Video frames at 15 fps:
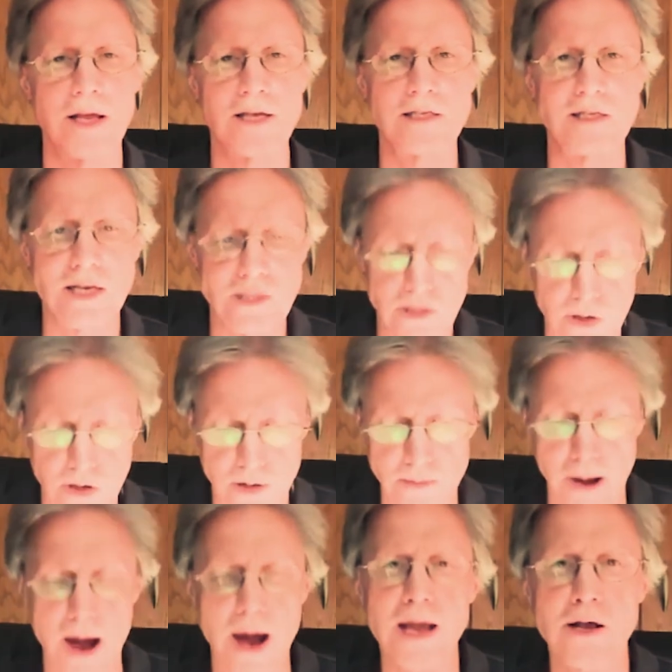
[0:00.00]
is a
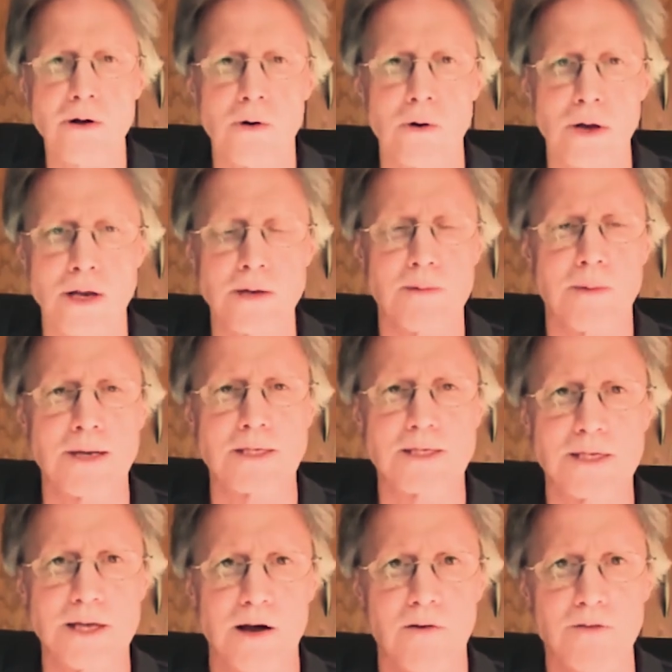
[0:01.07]
term I coined
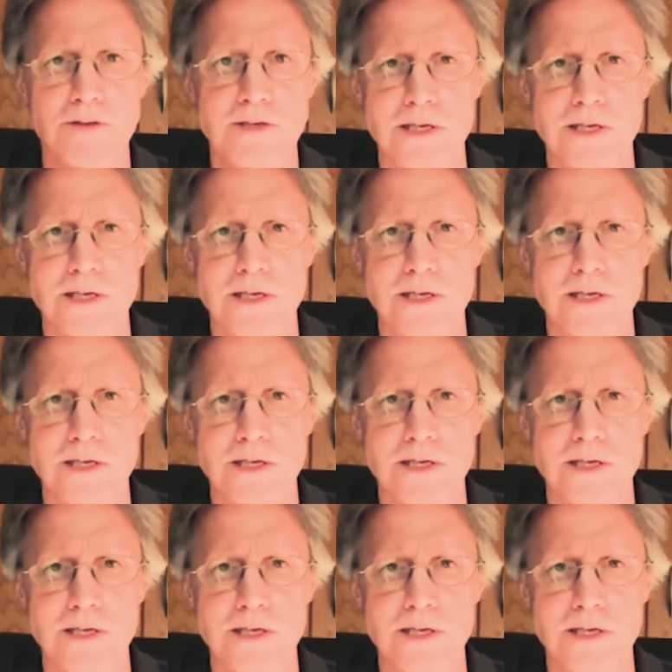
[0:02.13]
myself.